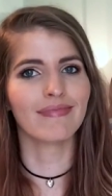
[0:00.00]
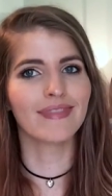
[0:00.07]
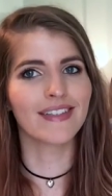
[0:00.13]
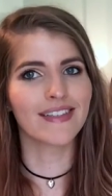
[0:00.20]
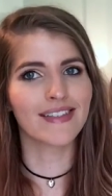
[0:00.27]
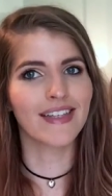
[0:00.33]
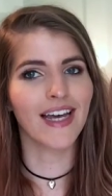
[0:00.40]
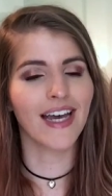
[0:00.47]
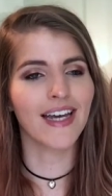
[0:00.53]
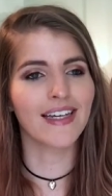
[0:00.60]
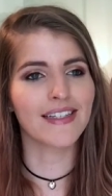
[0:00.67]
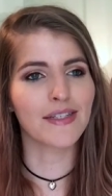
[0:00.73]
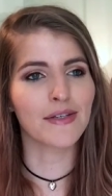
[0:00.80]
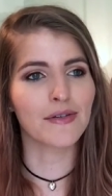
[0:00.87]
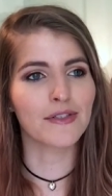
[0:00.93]
this guy
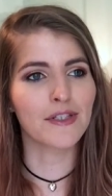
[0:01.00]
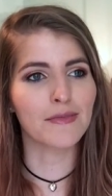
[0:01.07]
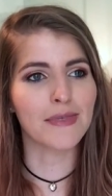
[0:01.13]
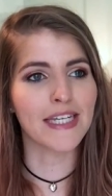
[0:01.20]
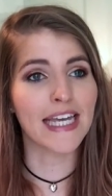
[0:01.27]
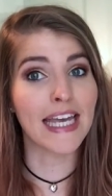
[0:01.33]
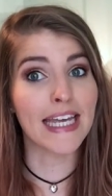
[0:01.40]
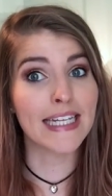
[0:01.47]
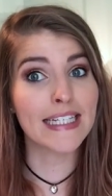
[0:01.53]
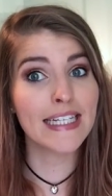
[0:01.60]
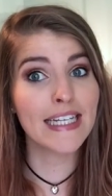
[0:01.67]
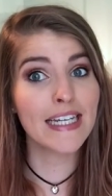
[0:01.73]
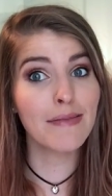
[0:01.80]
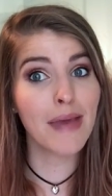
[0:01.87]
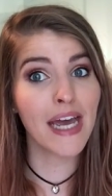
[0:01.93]
is going to be a
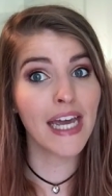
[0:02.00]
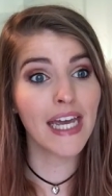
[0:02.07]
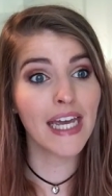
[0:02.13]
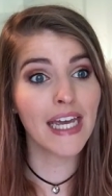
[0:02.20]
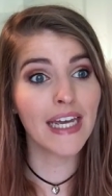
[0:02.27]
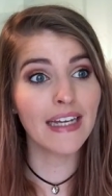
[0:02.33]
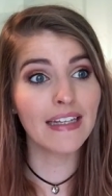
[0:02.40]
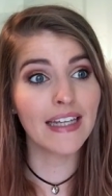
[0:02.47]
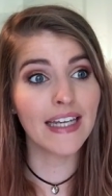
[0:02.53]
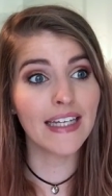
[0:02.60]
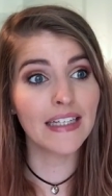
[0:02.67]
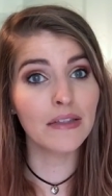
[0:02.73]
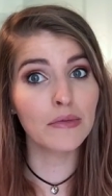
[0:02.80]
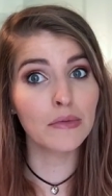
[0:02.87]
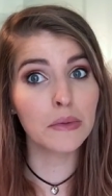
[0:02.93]
D-bag.
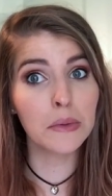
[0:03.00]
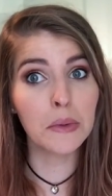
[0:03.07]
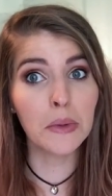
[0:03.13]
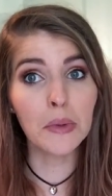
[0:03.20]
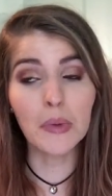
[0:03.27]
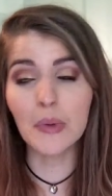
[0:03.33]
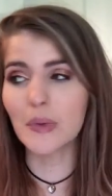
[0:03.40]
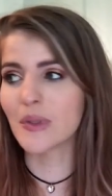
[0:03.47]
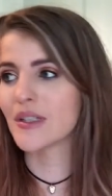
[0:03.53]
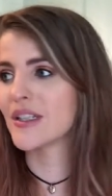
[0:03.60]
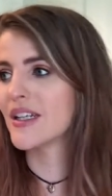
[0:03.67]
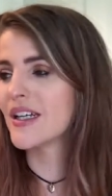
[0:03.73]
Like, ooh.